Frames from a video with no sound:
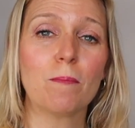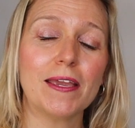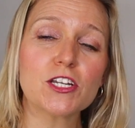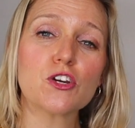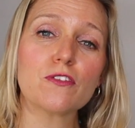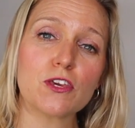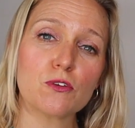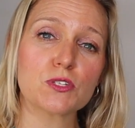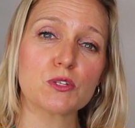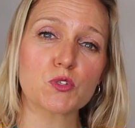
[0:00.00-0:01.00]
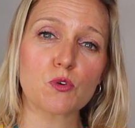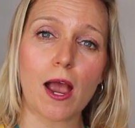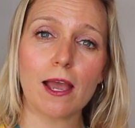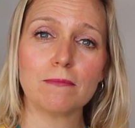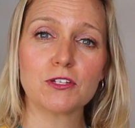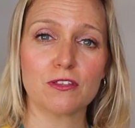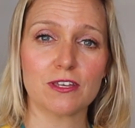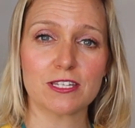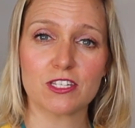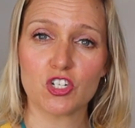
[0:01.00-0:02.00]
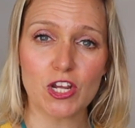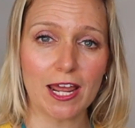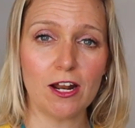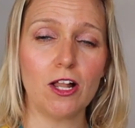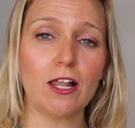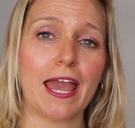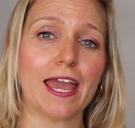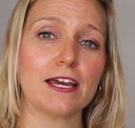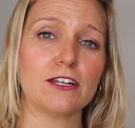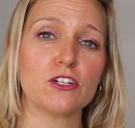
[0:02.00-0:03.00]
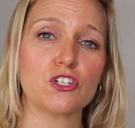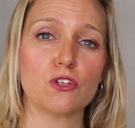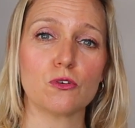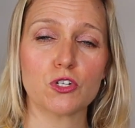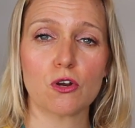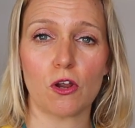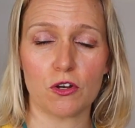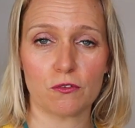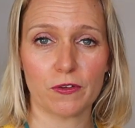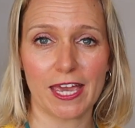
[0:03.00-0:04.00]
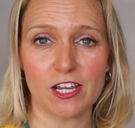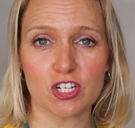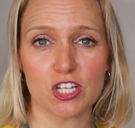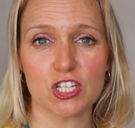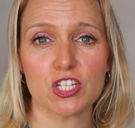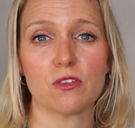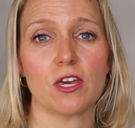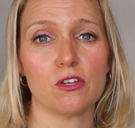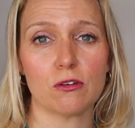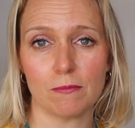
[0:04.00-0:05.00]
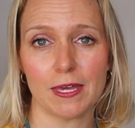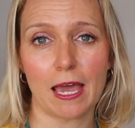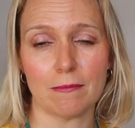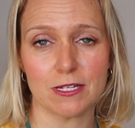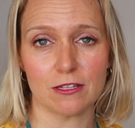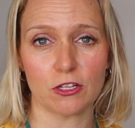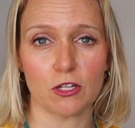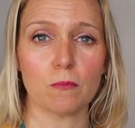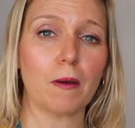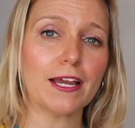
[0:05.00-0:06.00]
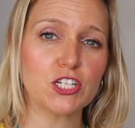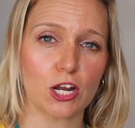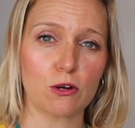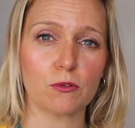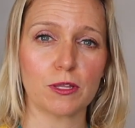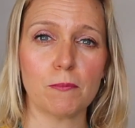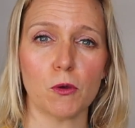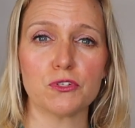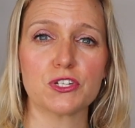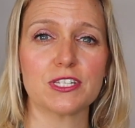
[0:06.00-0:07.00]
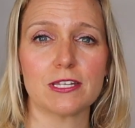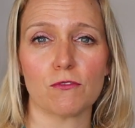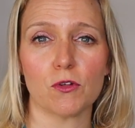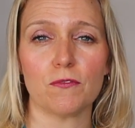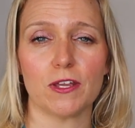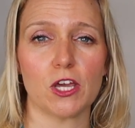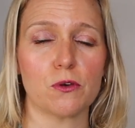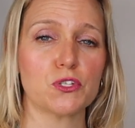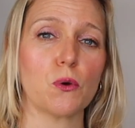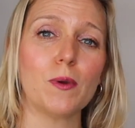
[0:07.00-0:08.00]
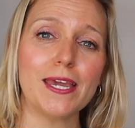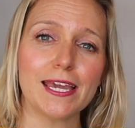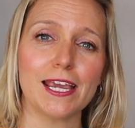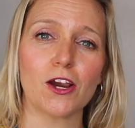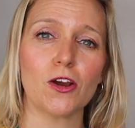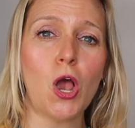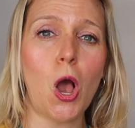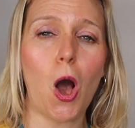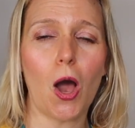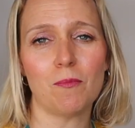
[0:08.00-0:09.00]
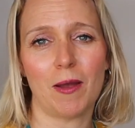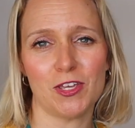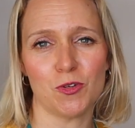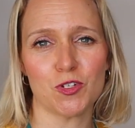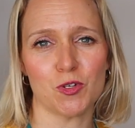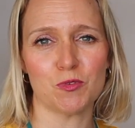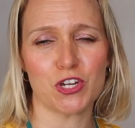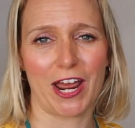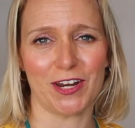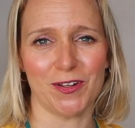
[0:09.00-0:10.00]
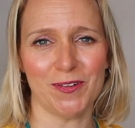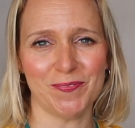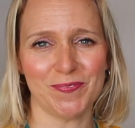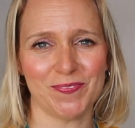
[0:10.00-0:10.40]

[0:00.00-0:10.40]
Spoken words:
Make sure that you subscribe to this channel and to turn on notifications so that you can be kept in the loop. I generally post several videos a week here on my YouTube channel.